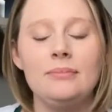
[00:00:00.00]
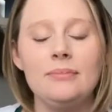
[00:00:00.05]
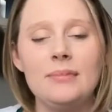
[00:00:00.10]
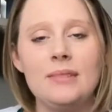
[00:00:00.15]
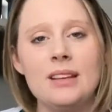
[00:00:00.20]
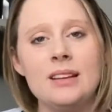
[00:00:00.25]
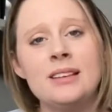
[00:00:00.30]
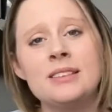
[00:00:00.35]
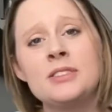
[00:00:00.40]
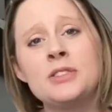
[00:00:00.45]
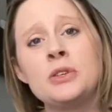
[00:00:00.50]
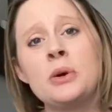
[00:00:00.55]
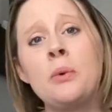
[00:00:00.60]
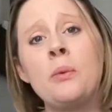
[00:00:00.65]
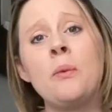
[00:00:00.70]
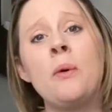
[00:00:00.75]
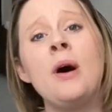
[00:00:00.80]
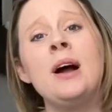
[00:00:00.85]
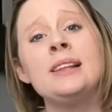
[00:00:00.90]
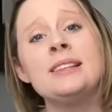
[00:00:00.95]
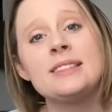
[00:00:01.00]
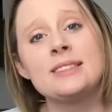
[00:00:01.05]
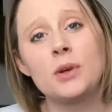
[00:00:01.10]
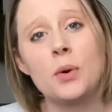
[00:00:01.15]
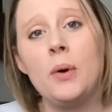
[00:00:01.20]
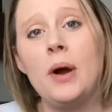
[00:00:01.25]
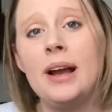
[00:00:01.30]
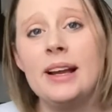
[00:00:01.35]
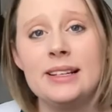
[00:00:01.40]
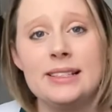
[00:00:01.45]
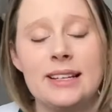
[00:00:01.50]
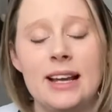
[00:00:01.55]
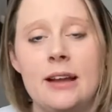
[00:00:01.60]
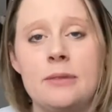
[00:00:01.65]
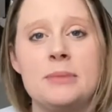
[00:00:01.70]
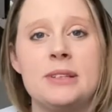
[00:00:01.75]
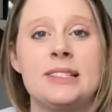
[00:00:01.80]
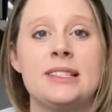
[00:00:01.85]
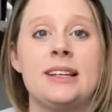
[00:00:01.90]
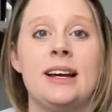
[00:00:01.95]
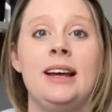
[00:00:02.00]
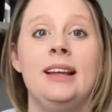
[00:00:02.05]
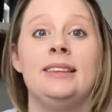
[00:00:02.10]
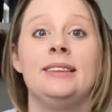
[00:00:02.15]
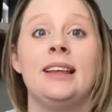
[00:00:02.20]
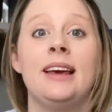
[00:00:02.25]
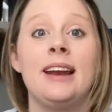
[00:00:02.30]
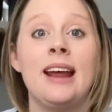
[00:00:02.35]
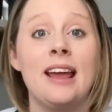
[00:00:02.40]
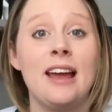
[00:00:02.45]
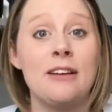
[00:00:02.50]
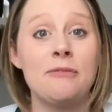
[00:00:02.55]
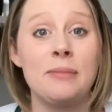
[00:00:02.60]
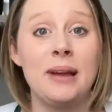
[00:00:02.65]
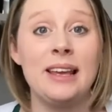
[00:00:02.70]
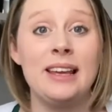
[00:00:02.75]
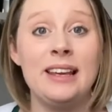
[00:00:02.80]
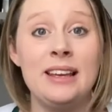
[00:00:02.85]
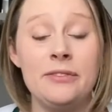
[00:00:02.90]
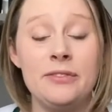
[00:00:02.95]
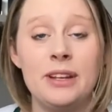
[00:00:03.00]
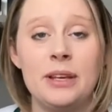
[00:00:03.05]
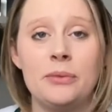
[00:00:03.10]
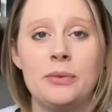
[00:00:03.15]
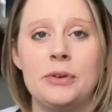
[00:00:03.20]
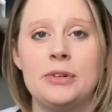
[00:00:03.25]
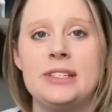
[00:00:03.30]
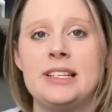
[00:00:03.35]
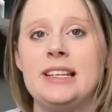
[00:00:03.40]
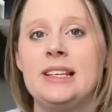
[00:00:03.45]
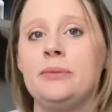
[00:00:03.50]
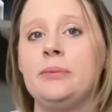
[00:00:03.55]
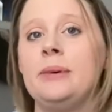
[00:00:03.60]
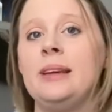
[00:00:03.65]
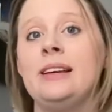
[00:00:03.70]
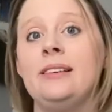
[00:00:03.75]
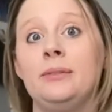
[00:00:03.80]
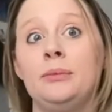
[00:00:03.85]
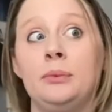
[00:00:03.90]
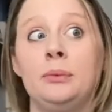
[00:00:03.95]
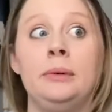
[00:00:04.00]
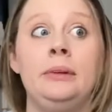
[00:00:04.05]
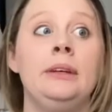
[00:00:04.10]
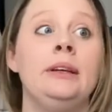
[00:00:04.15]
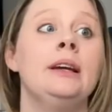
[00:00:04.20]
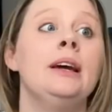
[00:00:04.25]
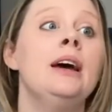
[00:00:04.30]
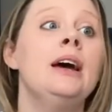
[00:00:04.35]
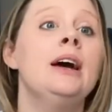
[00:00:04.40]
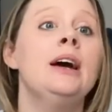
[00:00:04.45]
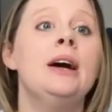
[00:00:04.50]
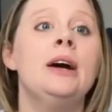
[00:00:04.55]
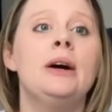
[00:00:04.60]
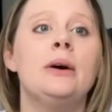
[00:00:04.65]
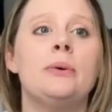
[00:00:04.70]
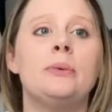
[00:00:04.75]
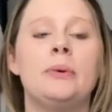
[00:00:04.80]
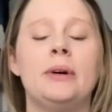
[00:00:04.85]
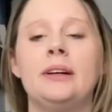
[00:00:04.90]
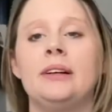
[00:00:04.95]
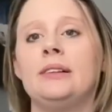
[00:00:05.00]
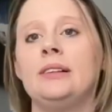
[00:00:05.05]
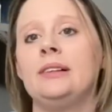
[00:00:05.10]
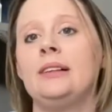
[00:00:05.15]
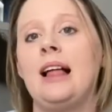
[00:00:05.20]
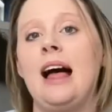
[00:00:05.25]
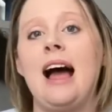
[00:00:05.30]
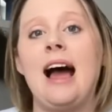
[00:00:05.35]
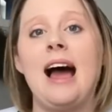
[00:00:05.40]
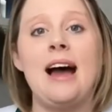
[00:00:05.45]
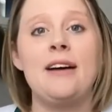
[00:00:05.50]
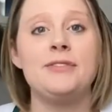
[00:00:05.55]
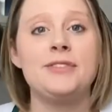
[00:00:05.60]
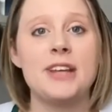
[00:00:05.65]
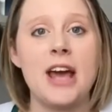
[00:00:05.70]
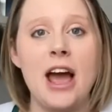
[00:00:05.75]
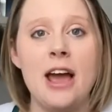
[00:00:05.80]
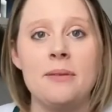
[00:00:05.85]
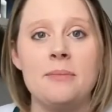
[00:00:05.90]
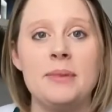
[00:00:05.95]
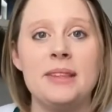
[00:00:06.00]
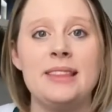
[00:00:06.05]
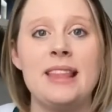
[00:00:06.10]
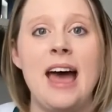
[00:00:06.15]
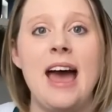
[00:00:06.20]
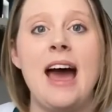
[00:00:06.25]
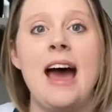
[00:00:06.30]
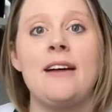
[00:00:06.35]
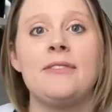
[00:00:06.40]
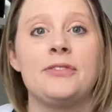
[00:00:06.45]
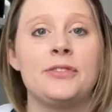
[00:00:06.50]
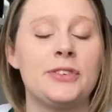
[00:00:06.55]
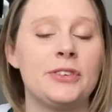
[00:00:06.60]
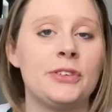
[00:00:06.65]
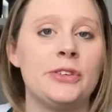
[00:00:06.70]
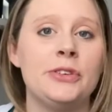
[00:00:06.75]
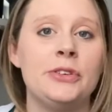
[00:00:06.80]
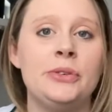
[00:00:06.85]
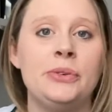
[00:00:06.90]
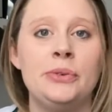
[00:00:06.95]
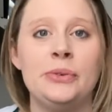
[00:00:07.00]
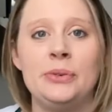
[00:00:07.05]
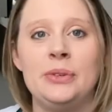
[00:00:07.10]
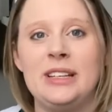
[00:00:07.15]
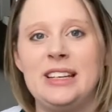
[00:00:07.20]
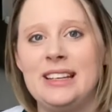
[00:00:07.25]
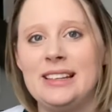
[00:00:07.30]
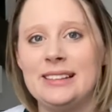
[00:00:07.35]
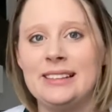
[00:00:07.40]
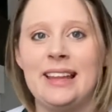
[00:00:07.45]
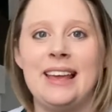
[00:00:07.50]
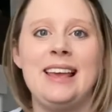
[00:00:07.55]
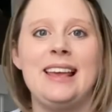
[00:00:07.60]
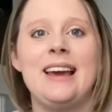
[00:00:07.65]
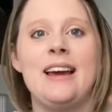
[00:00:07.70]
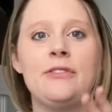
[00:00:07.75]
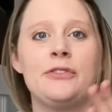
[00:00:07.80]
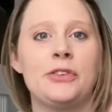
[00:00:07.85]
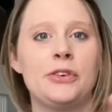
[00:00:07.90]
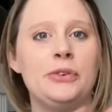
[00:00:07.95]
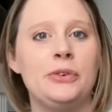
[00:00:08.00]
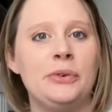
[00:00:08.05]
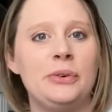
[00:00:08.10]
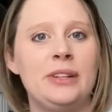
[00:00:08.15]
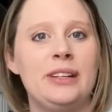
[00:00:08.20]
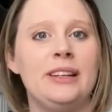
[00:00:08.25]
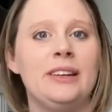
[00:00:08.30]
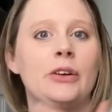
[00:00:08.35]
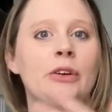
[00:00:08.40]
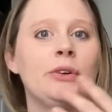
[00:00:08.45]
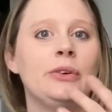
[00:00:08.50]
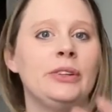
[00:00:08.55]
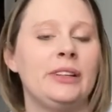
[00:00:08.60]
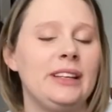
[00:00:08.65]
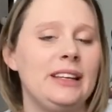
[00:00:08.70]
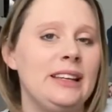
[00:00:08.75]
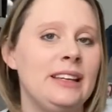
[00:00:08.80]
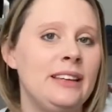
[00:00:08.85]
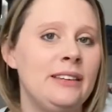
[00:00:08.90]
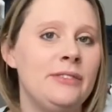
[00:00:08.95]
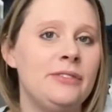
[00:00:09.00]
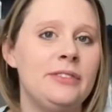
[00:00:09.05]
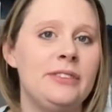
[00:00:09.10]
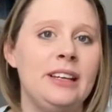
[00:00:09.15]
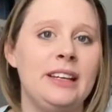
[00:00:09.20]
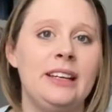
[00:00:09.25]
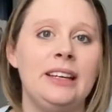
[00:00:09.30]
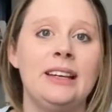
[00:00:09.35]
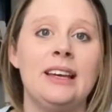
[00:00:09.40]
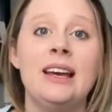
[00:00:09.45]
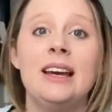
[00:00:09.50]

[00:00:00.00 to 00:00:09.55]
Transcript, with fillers: And so once quiet time is done, then I have my evening routine. We, we will have time in the afternoon, late afternoon and early evening